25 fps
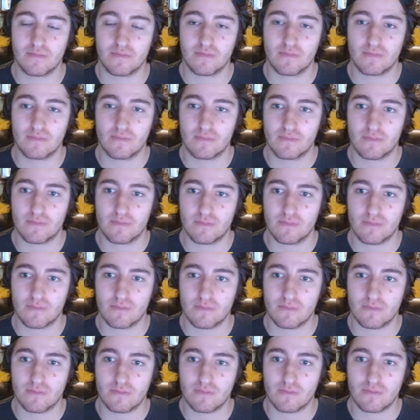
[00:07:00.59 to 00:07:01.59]

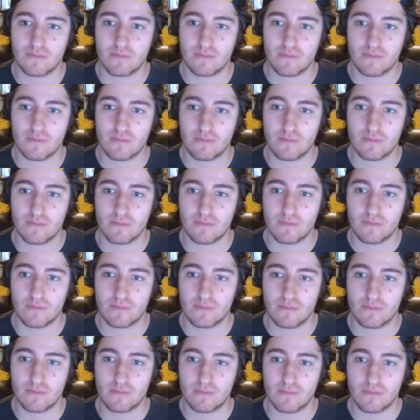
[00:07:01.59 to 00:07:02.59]

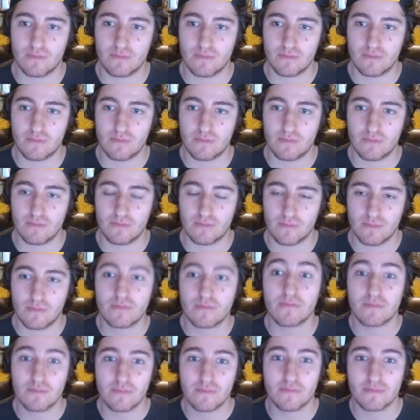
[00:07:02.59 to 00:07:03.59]

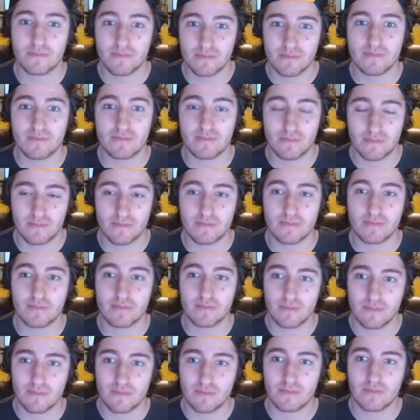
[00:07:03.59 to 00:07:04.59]

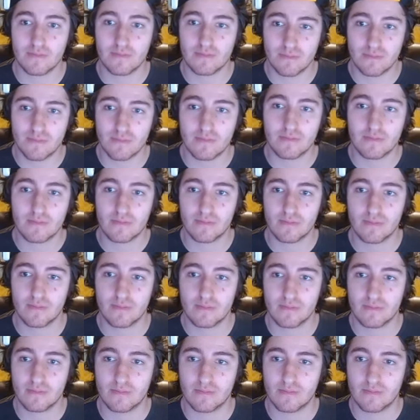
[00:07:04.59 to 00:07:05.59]

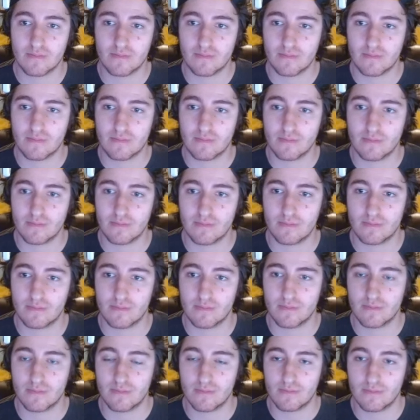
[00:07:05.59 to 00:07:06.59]

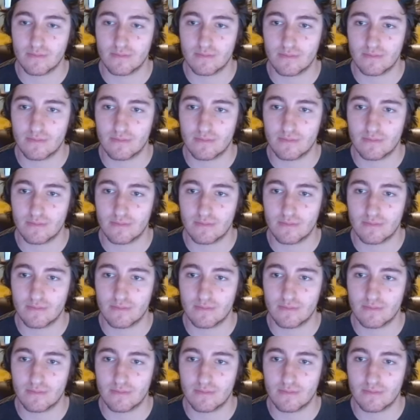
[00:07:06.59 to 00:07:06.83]
No words are spoken by the person on screen.